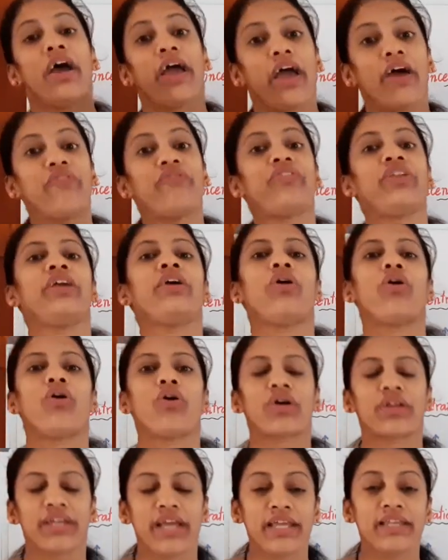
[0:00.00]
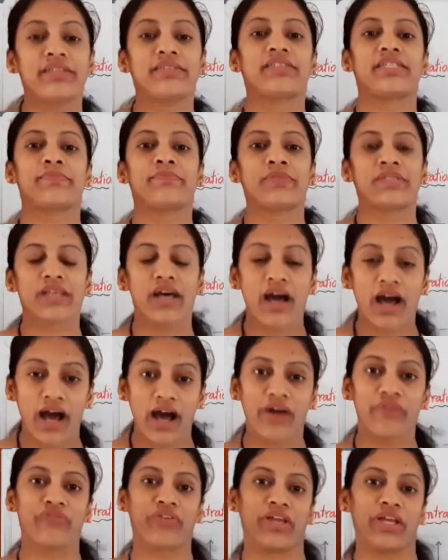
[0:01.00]
every organisms are
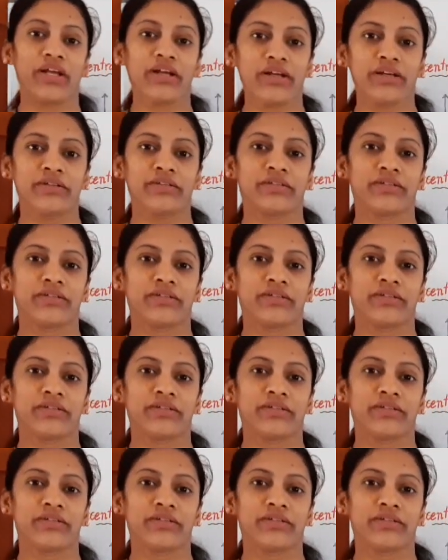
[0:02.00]
having